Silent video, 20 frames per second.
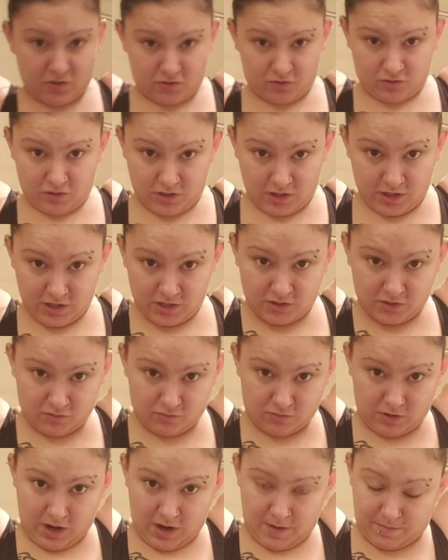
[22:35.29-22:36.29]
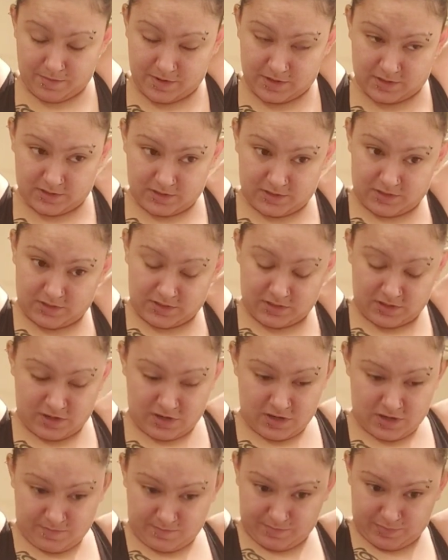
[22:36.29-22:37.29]
try to wrap this
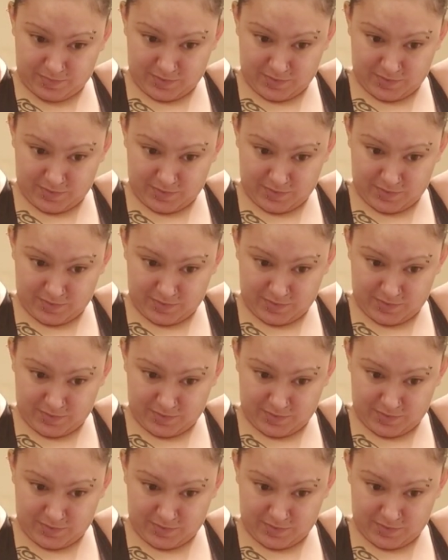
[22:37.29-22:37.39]
up